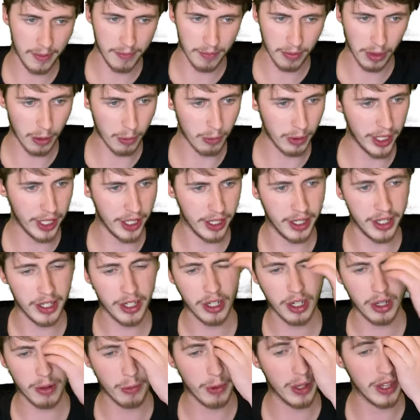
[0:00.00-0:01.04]

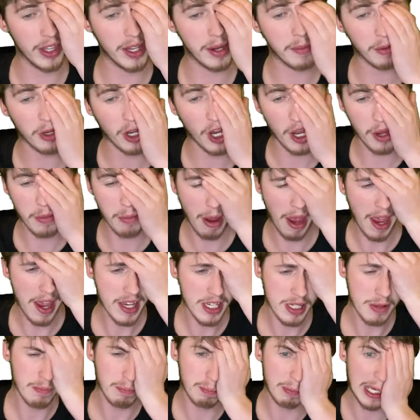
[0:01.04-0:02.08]
William
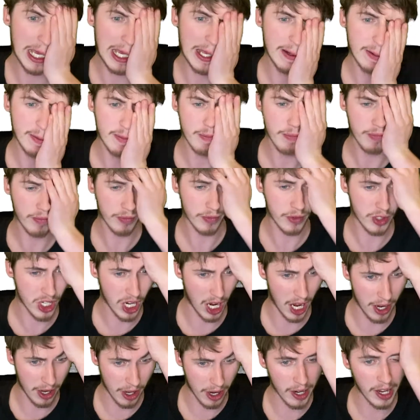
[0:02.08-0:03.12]
Gomez bet
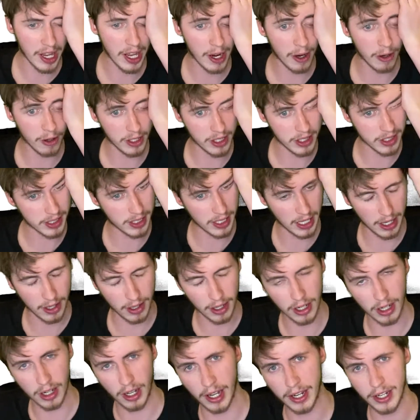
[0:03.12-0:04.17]
Jano Aarons. That I
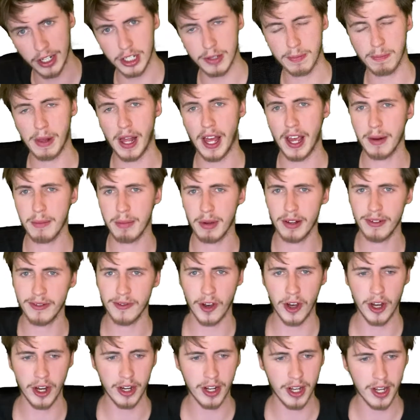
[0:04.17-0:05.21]
kind of just played my
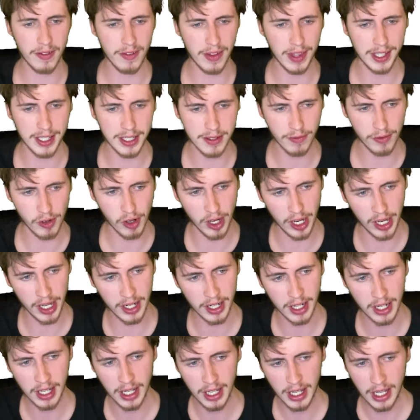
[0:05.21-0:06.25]
phone over this fight.
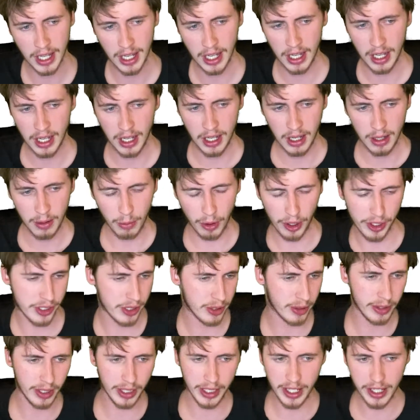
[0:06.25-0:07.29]
Wasn't
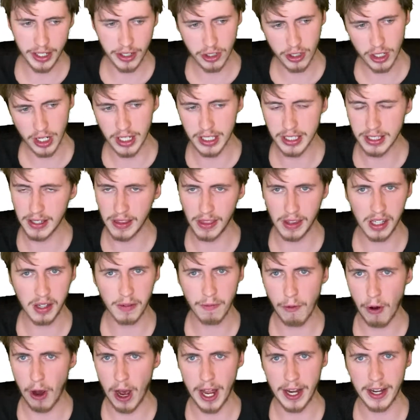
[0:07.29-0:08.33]
really interested in this
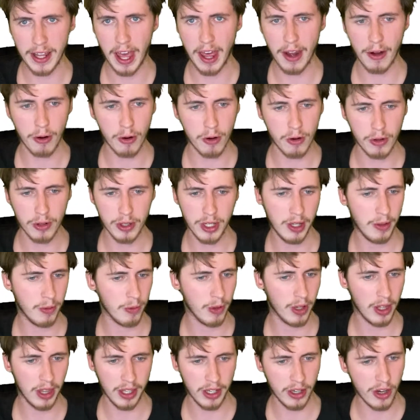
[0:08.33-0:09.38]
fight at all. Didn't
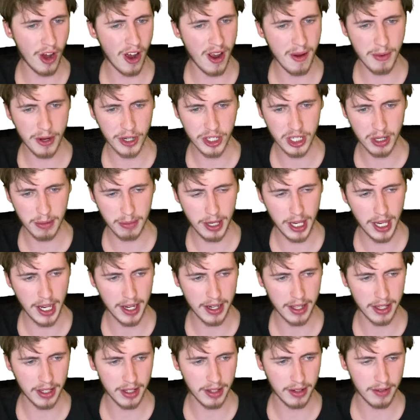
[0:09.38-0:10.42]
really know much about
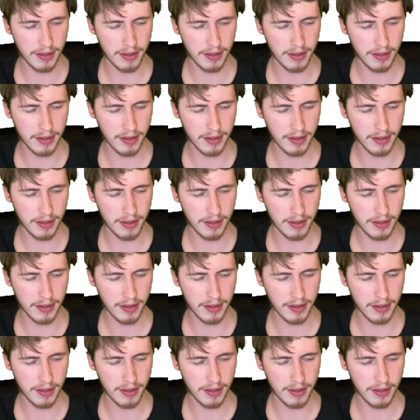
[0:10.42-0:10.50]
it.